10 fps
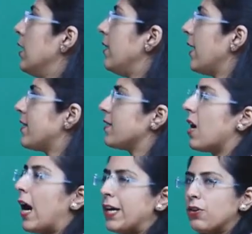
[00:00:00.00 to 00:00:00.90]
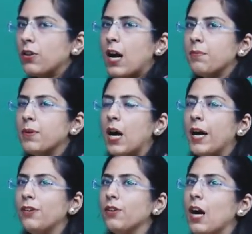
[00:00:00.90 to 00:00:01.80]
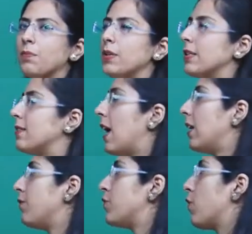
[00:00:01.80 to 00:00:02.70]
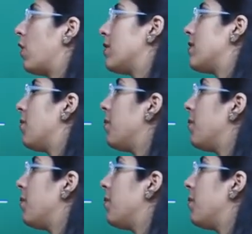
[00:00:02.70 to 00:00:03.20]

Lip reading: Next is a hydrocarbon. Hydrocarbon is that which causes a